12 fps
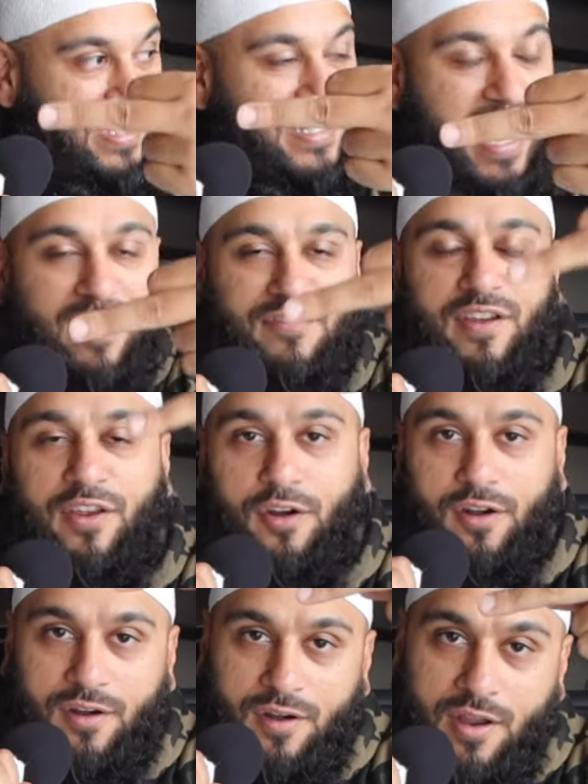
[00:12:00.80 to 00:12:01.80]
exact
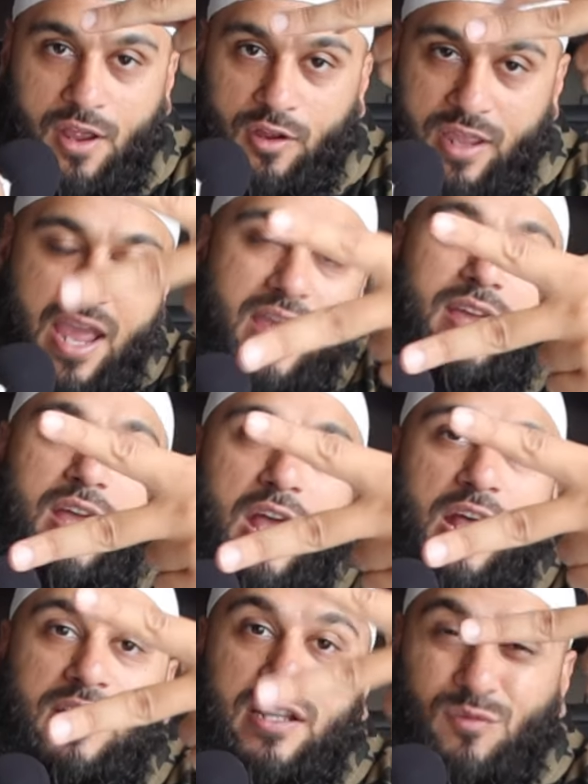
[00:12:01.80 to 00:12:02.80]
finger. Okay?
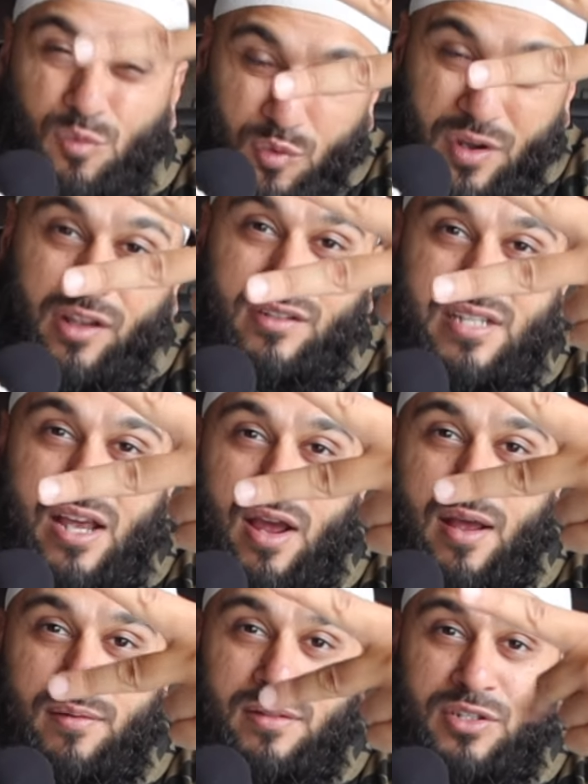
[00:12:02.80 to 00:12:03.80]
The real
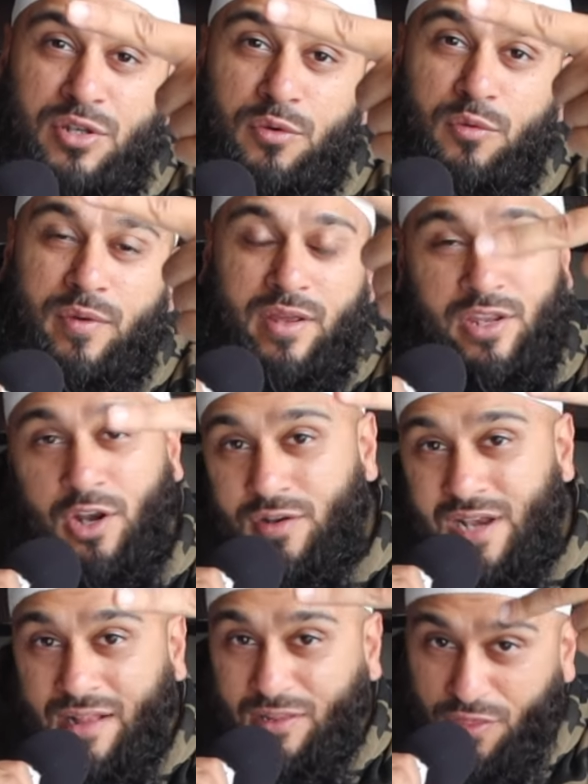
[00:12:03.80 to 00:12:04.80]
t- two, you know,
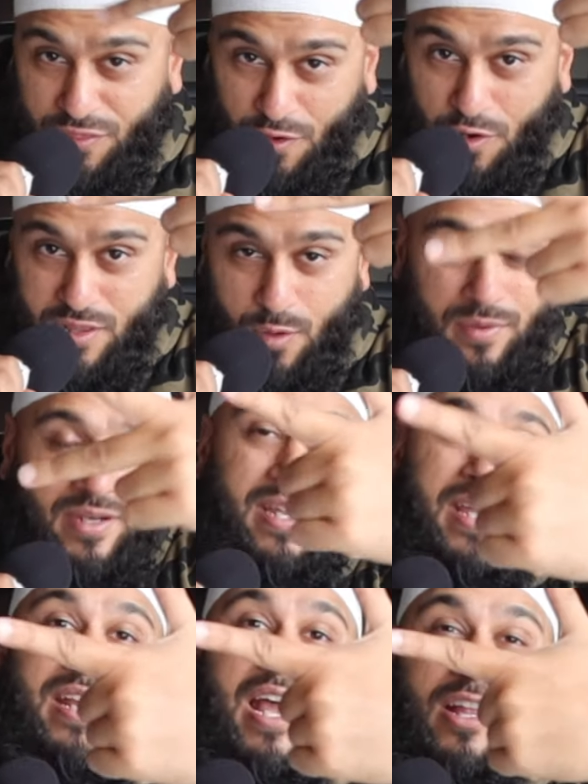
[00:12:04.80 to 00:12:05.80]
not the third that we
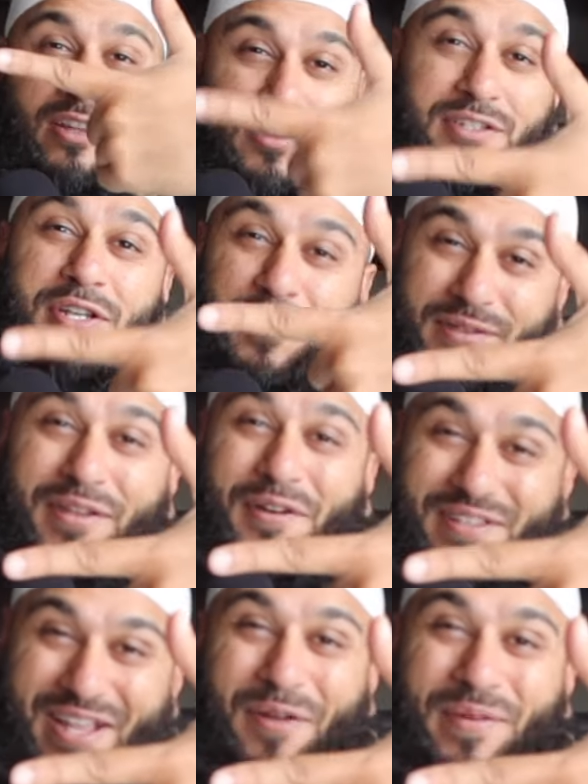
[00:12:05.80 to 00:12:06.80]
need, the two
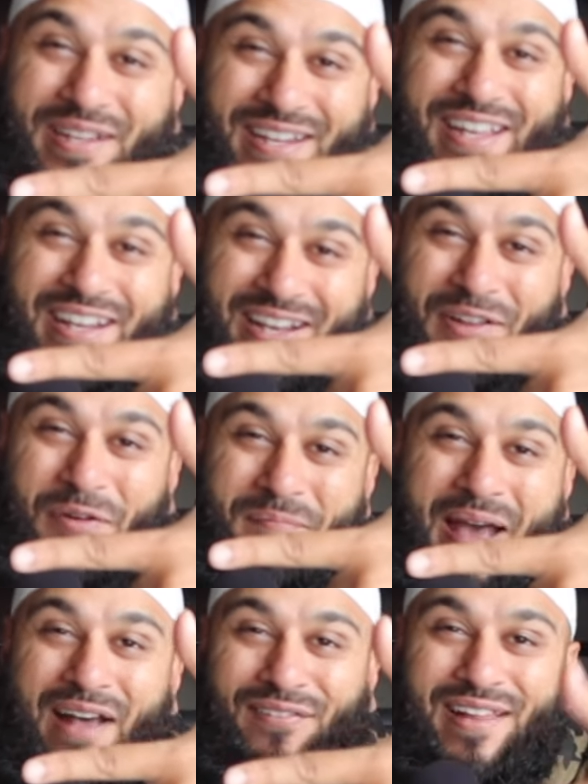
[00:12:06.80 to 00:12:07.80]
thirds that we need. A little
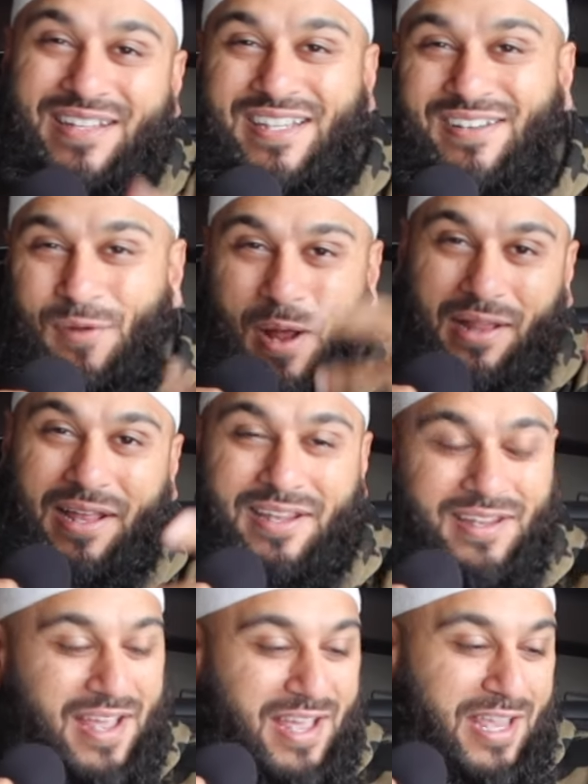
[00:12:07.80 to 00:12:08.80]
math lesson while
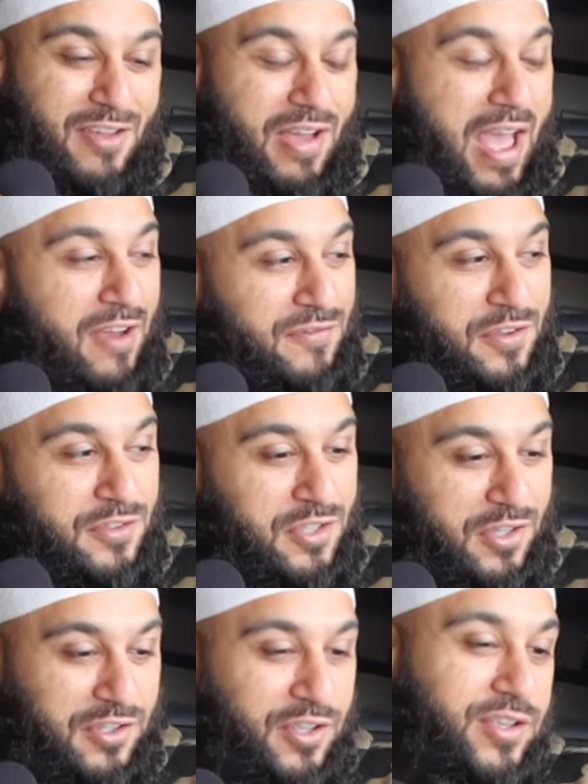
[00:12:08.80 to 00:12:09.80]
I give a F you to
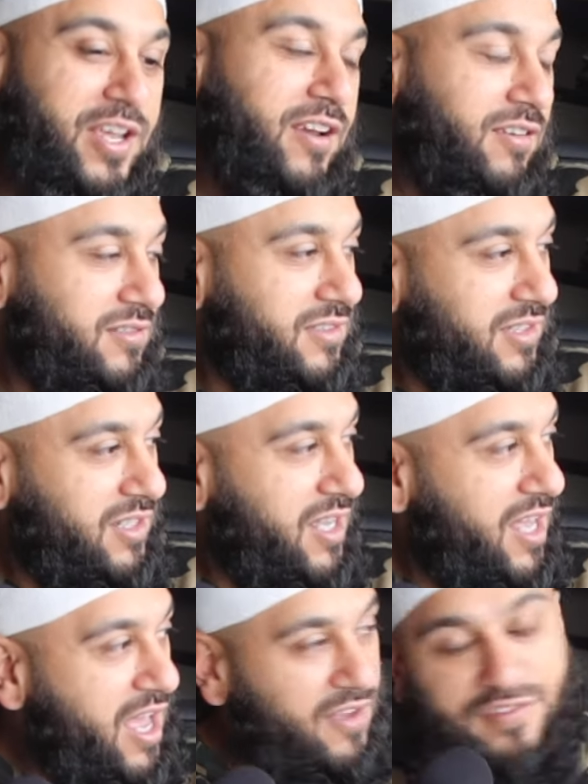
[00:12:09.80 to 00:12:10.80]
the dunya.
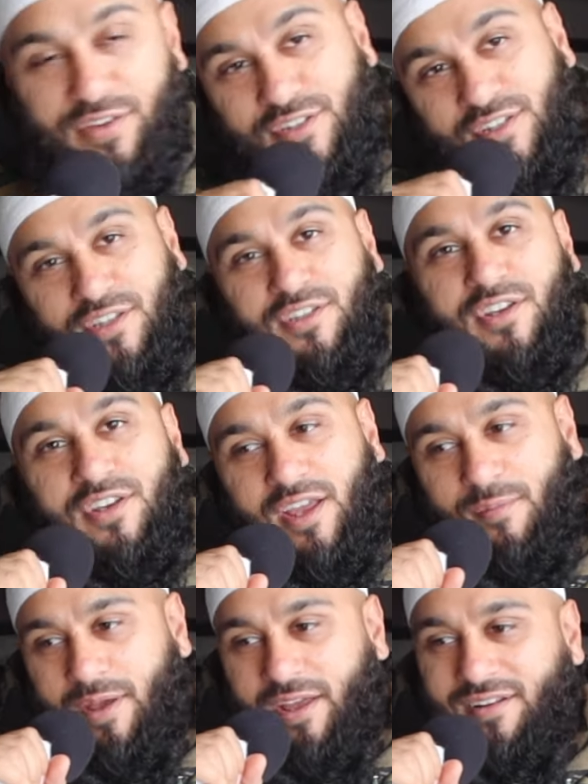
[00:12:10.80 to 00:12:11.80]
F you to the
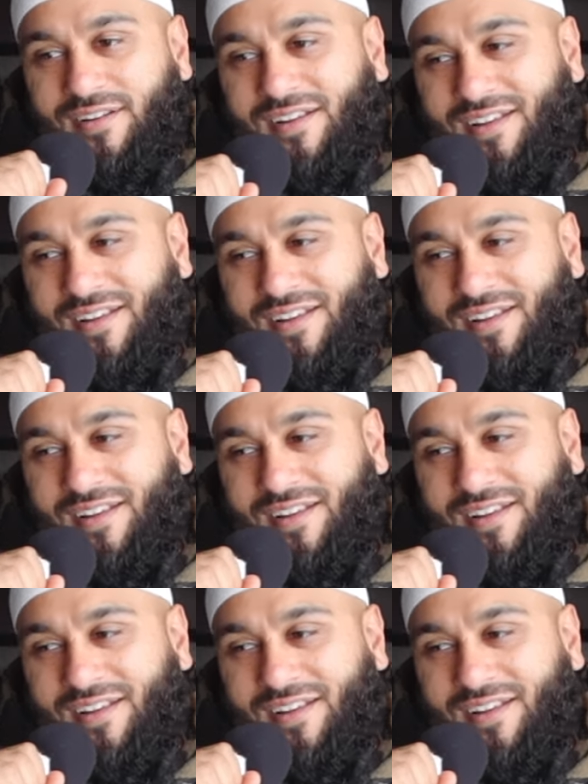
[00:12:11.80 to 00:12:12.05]
dunya, man.